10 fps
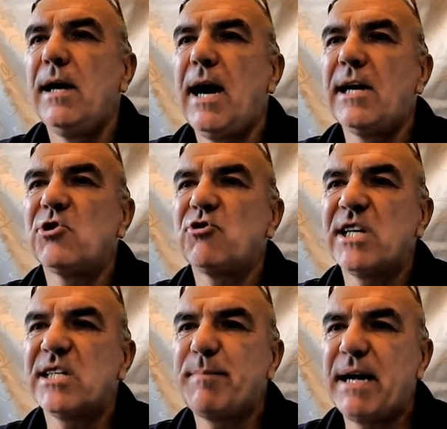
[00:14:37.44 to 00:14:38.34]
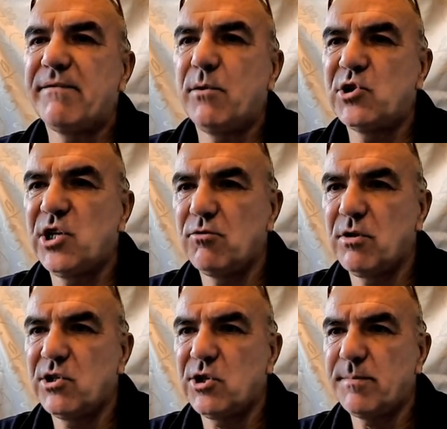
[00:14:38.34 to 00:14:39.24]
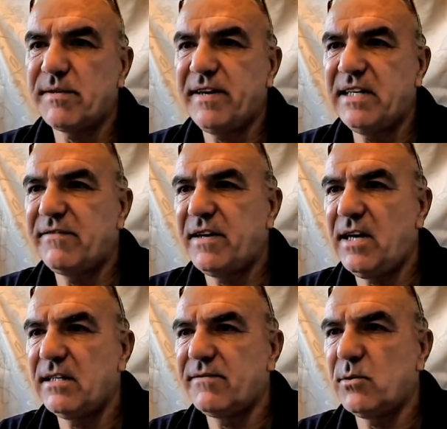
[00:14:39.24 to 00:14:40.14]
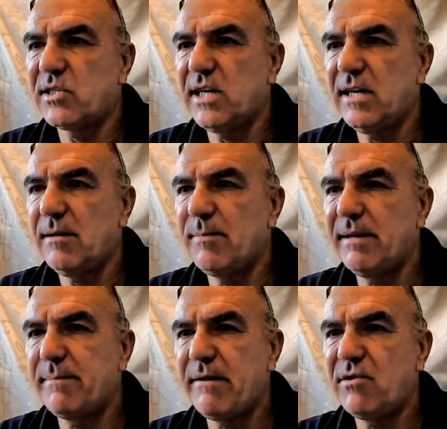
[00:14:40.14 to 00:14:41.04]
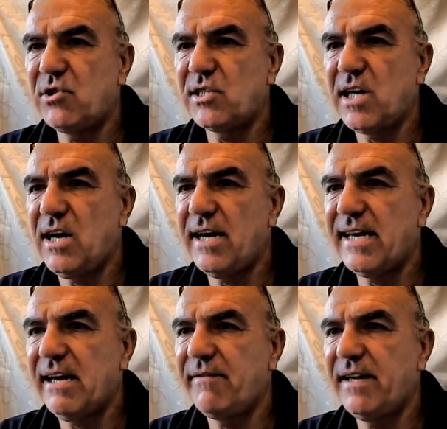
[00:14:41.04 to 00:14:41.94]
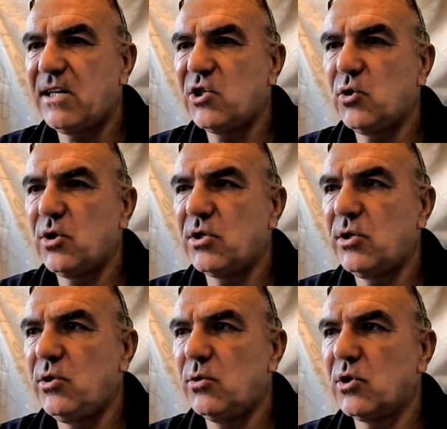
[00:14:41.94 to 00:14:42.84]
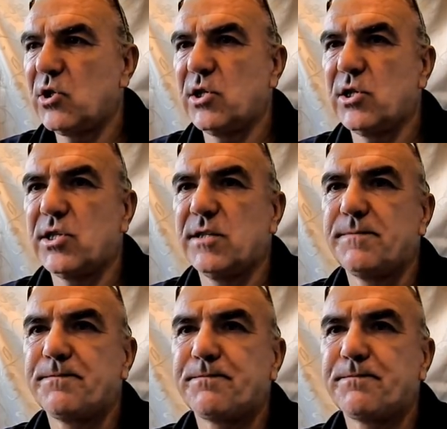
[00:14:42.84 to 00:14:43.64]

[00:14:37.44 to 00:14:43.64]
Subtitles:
Energy drinks banned for children. Shops face fines for selling beverages high in caffeine and sugar to youngsters.